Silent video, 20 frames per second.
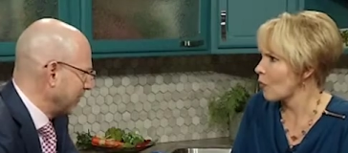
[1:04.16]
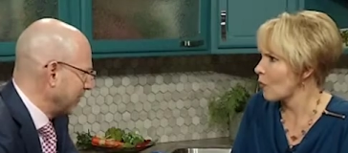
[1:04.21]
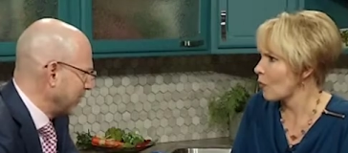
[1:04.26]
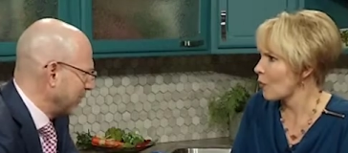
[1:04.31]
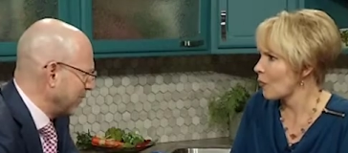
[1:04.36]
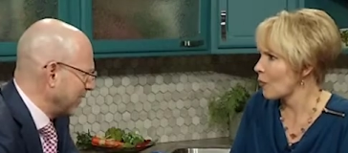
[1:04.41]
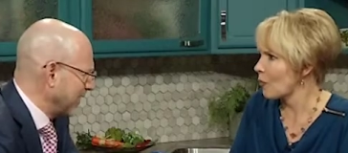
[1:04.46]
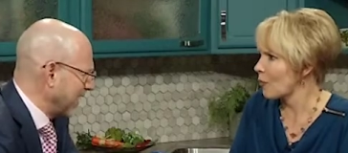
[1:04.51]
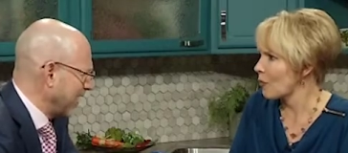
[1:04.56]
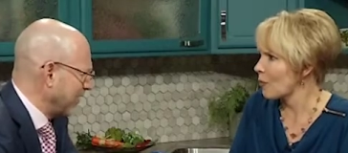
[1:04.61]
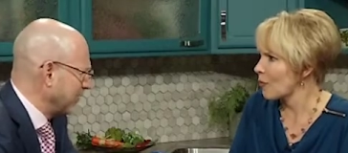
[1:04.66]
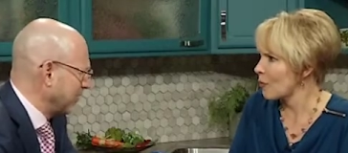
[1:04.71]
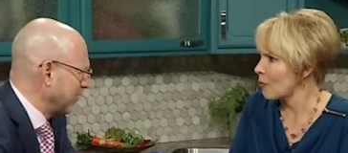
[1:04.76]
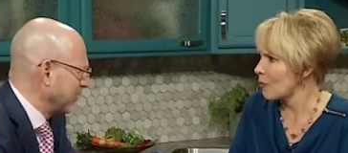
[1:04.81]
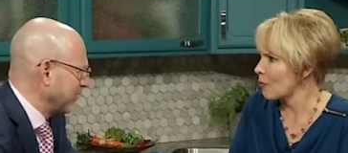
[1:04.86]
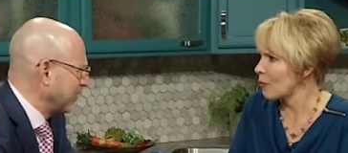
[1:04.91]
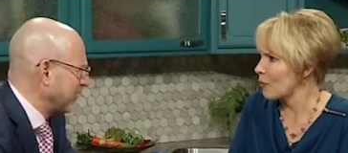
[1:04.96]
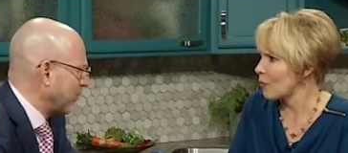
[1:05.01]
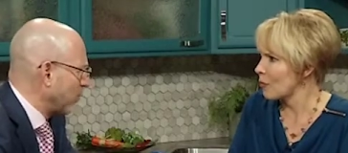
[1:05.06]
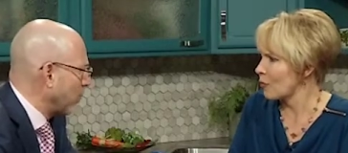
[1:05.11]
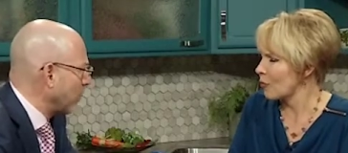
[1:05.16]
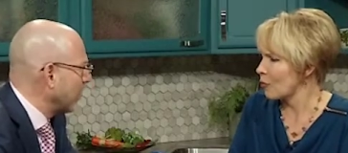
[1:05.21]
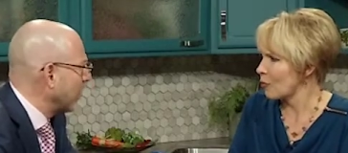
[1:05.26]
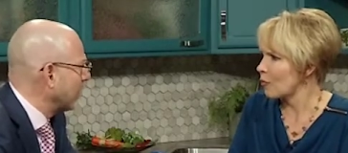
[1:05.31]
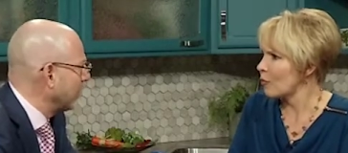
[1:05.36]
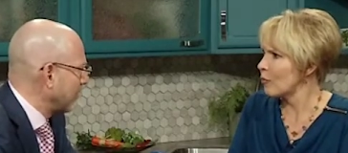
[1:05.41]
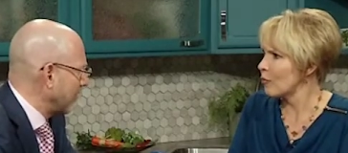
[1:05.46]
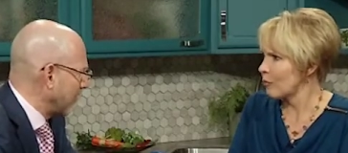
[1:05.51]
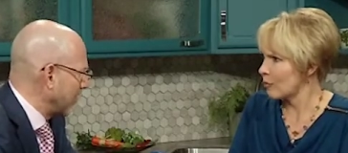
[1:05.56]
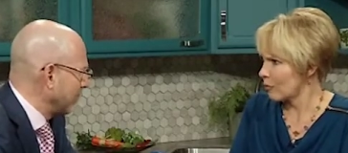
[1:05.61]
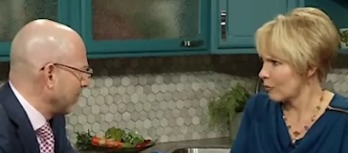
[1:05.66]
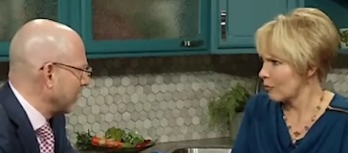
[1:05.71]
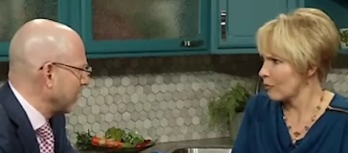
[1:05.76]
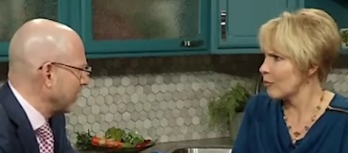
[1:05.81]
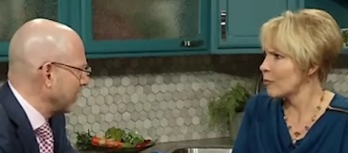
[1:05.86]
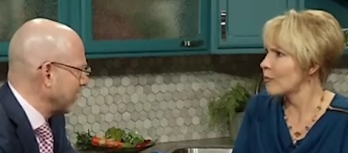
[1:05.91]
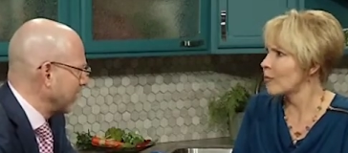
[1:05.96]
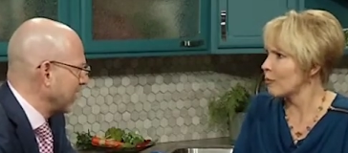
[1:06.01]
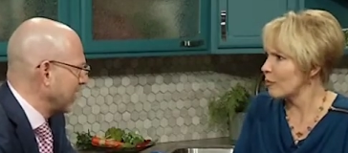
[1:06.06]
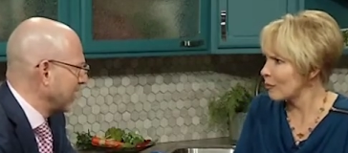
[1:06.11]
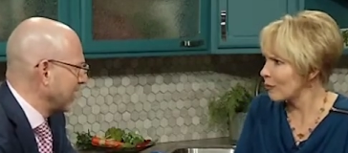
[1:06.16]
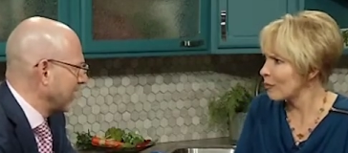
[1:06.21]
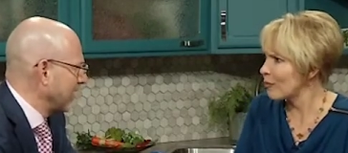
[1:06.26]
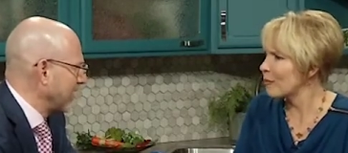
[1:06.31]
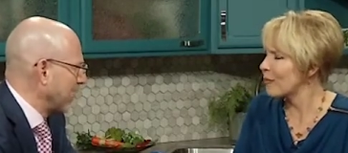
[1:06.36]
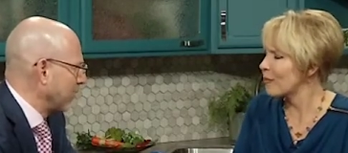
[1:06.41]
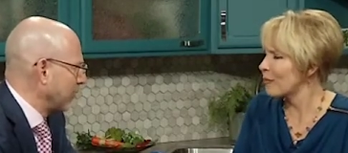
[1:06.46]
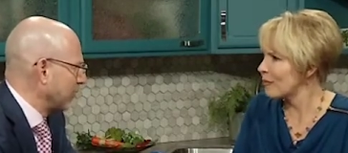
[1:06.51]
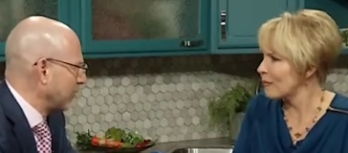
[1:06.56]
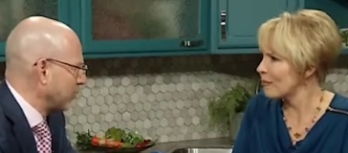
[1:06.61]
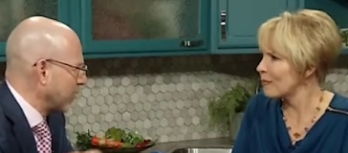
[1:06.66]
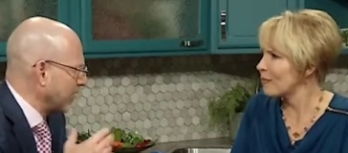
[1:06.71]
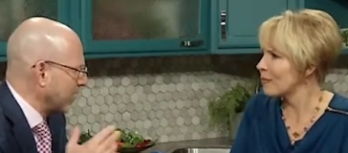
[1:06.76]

Speaker 1: in 2004 at Dartmouth. I was